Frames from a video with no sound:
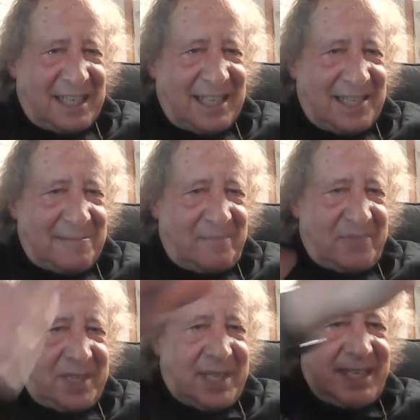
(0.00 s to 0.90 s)

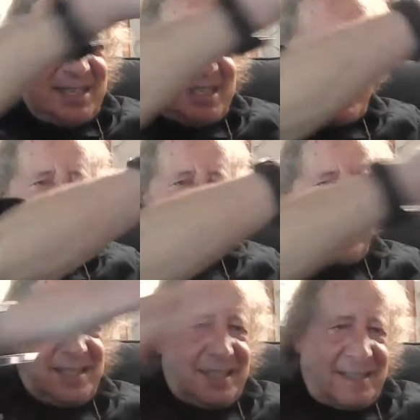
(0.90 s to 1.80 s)
a
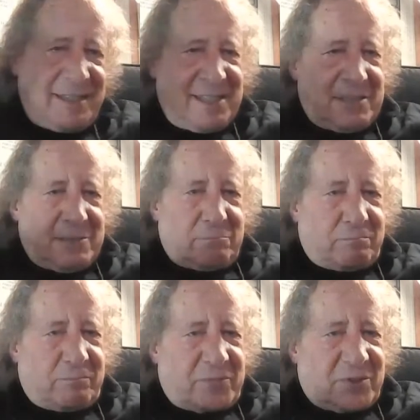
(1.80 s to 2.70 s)
slanting
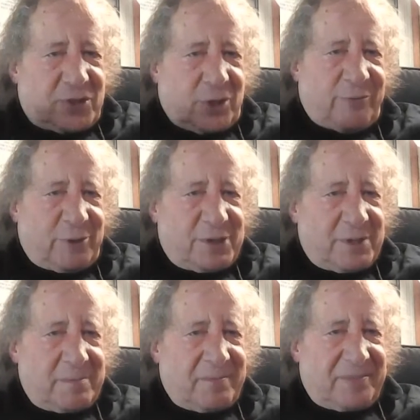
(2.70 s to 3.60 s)
surface.